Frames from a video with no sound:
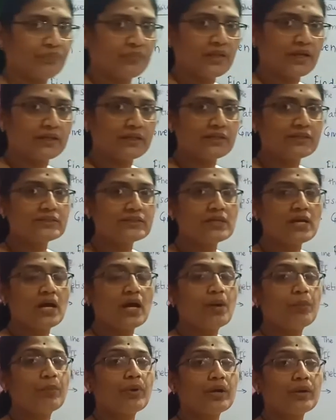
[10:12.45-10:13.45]
that is
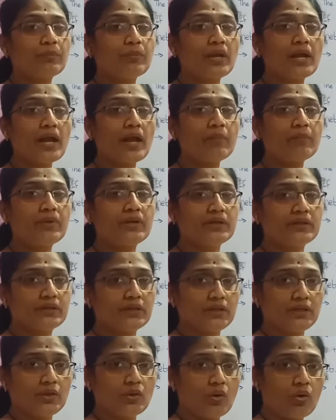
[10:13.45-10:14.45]

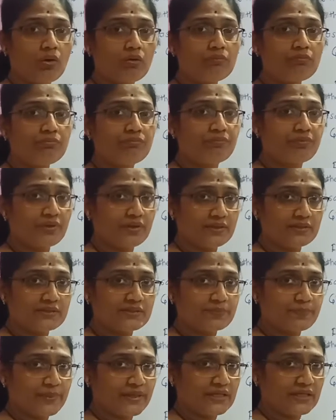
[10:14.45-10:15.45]
permeability of free
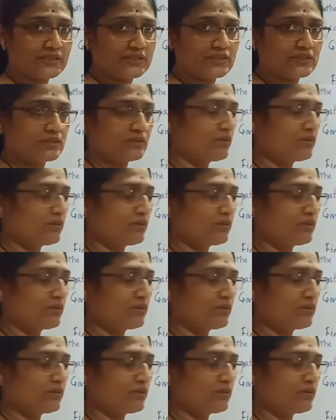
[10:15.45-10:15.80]
space